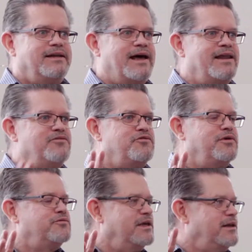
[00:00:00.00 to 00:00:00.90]
not even
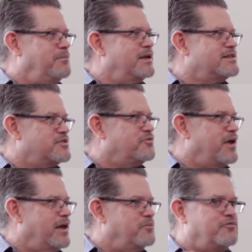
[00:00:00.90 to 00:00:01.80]
15 minutes of
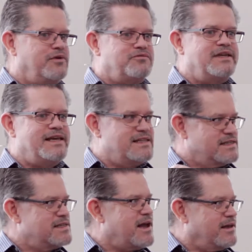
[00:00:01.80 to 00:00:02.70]
fame, 15
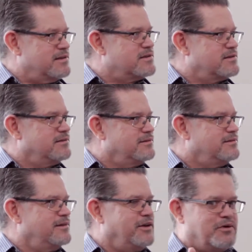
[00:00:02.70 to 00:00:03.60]
seconds,
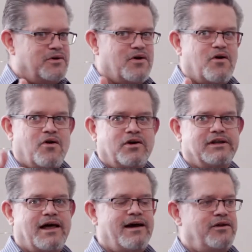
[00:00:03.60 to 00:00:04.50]

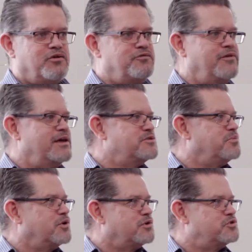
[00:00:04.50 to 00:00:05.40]
online on
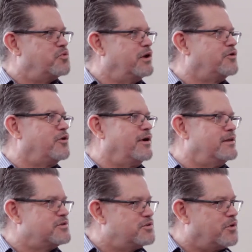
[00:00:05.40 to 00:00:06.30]
Facebook or Twitter or
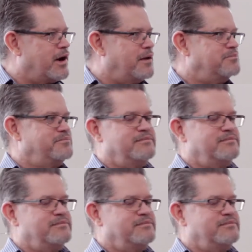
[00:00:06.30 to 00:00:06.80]
Instagram.